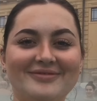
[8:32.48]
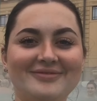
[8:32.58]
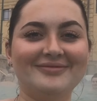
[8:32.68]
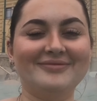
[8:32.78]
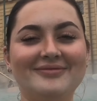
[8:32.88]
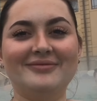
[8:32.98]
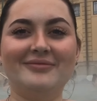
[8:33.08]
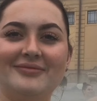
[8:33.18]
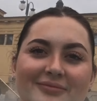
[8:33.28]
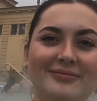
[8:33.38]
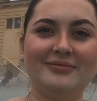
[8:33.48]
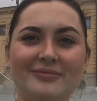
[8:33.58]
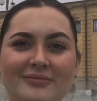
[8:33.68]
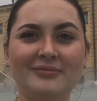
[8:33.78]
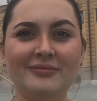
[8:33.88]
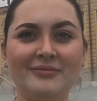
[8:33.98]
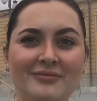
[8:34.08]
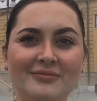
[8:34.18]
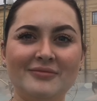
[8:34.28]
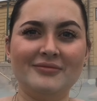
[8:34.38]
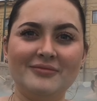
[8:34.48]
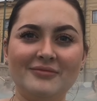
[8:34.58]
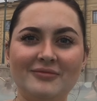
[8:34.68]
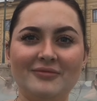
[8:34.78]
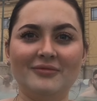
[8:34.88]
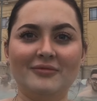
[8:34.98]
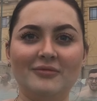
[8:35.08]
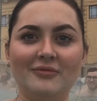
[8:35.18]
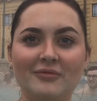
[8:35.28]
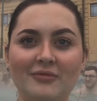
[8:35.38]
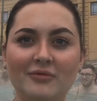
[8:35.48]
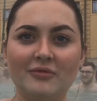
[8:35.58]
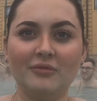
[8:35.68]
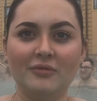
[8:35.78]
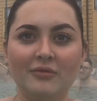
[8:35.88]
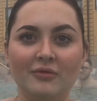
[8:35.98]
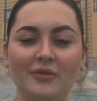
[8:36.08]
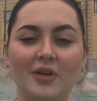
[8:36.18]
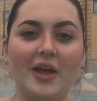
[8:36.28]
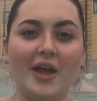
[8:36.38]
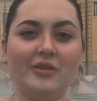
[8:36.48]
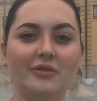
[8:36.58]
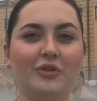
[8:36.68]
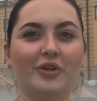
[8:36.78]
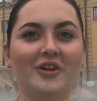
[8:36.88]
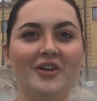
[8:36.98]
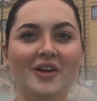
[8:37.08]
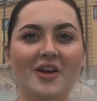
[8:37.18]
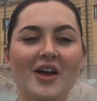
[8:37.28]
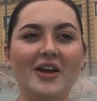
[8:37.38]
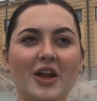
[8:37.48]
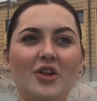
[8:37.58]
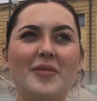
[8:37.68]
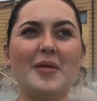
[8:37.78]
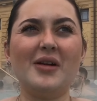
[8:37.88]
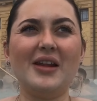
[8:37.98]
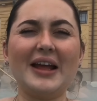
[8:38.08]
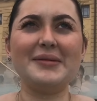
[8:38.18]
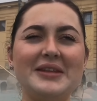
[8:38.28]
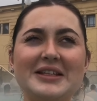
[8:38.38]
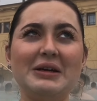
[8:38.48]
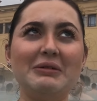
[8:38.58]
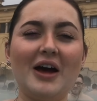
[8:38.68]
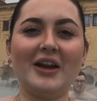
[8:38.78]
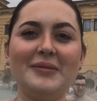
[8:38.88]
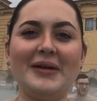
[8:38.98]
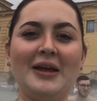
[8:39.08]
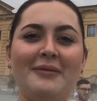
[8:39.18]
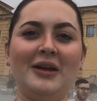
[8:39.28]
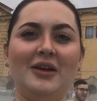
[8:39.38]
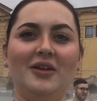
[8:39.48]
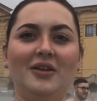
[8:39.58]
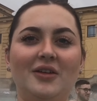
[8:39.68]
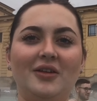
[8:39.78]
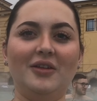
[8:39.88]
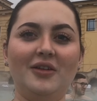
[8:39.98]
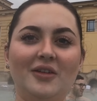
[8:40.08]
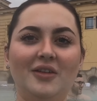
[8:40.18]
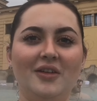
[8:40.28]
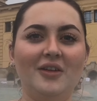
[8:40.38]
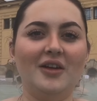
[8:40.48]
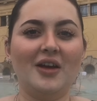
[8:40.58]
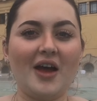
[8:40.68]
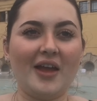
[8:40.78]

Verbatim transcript: Also, people really want to know what Megan's like. Megan hates the water. I hate the water. like, this was a, I was pulling her to come here. I